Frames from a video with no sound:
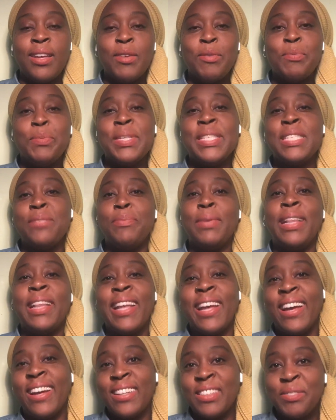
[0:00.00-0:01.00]

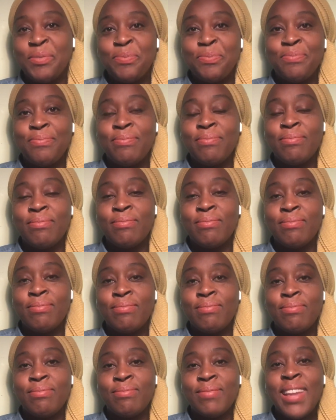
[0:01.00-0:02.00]
Bismillah.
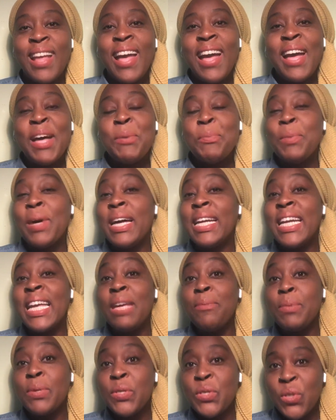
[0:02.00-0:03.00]
My
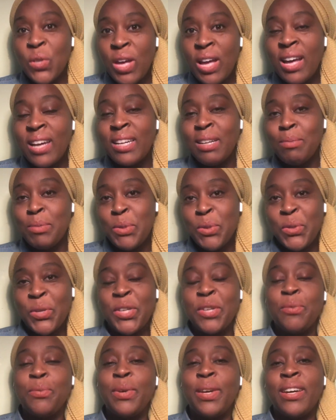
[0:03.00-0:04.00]
name is Abdul
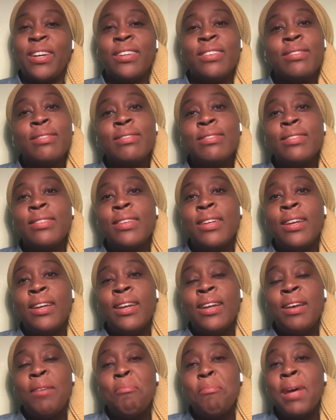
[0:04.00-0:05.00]
Khabeer.
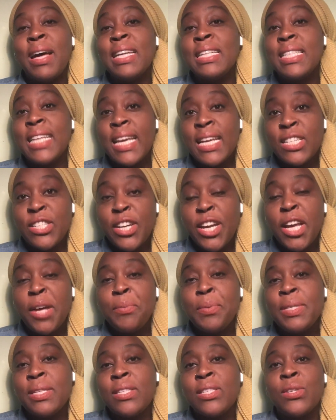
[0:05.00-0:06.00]
My day
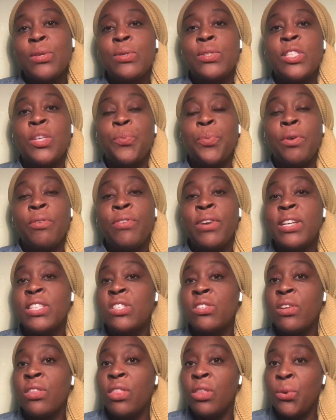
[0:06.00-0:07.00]
job is associate
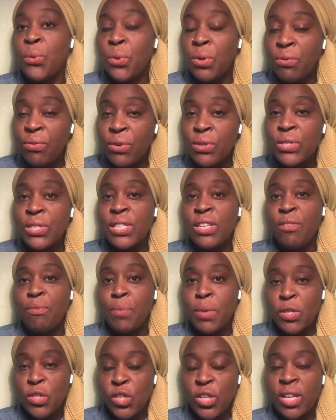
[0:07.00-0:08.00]
professor at the University of
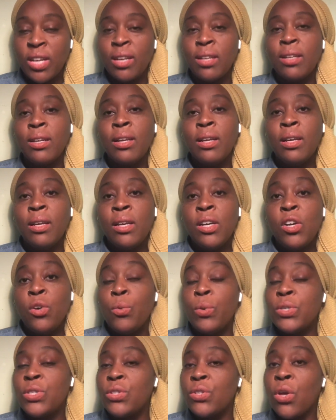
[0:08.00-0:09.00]
Michigan,
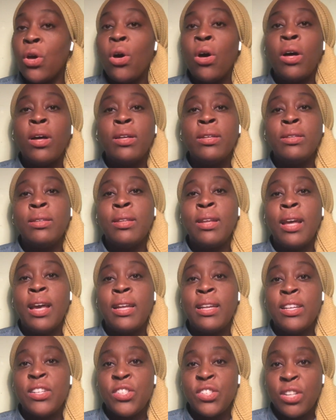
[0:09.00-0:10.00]
which is on
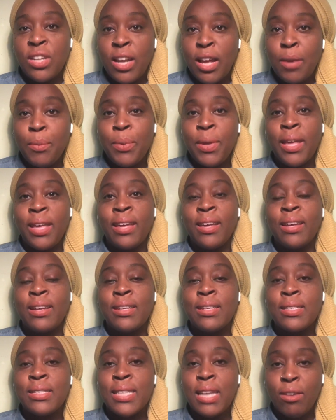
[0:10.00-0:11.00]
Anishinaabe
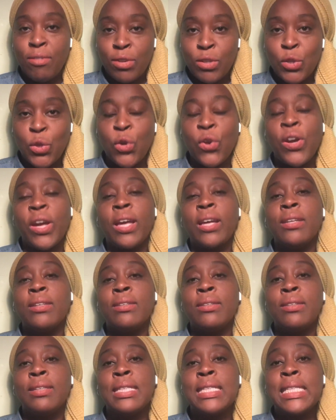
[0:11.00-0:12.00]
territory.
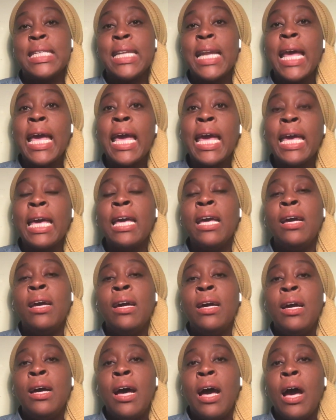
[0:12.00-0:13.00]
Today,
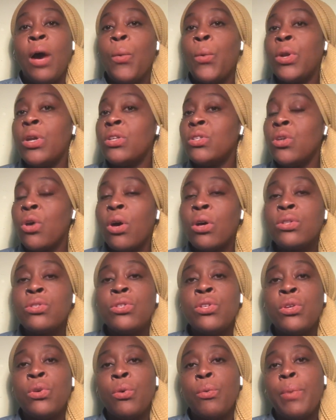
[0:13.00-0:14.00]
I want to talk
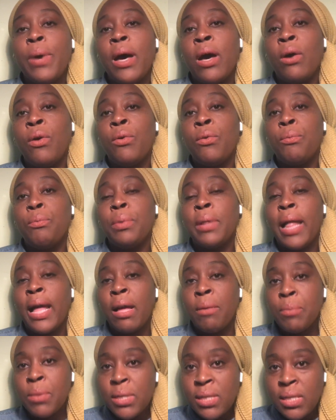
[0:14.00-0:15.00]
to you about
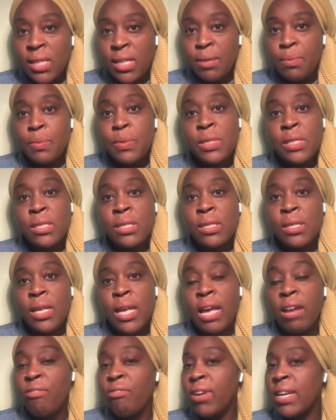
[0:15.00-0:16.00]
Black Muslims
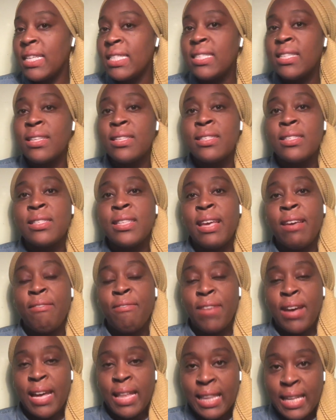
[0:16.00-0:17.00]
and racist state
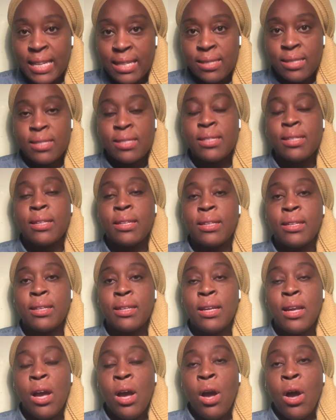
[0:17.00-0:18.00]
violence.
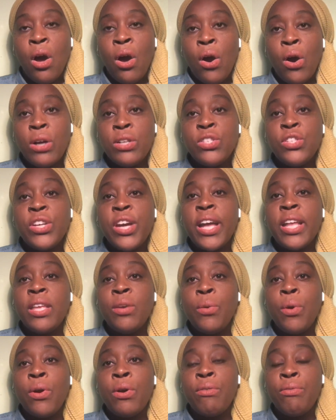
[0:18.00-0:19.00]
On
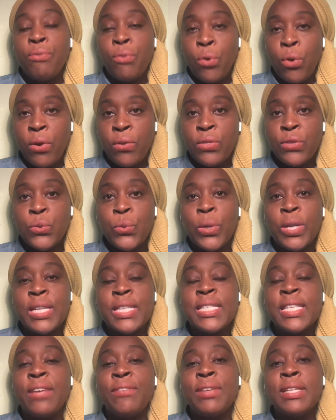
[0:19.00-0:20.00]
January 4th,
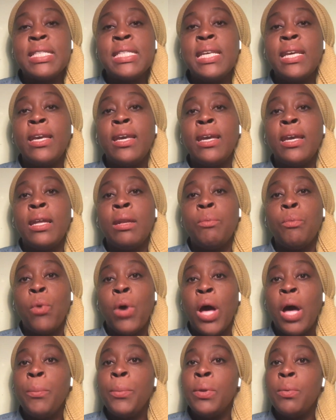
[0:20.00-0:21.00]
2017,
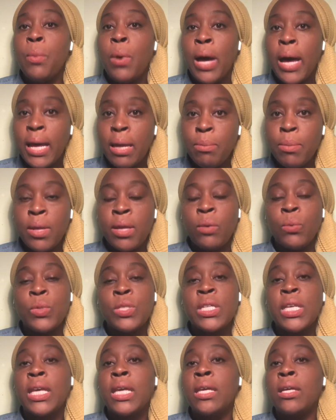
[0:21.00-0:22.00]
Muhammad
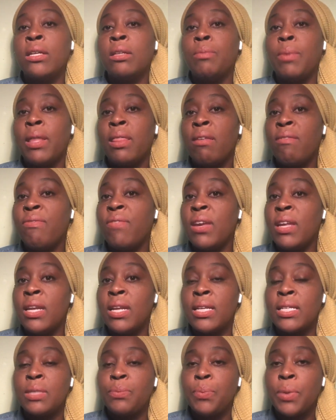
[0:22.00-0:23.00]
was killed by the
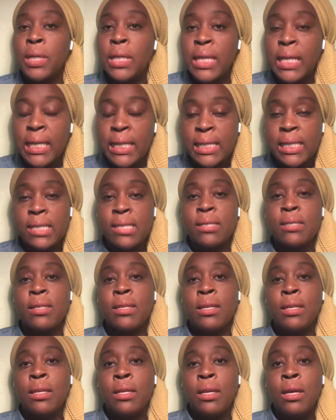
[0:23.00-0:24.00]
Phoenix police.
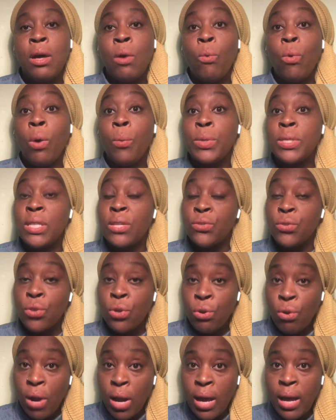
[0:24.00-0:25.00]
What was his
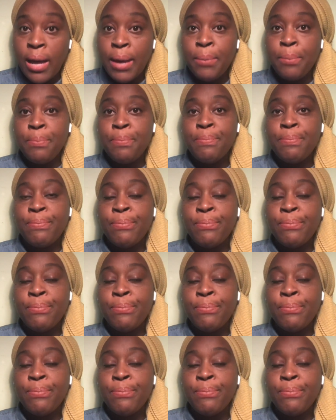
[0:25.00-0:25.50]
crime?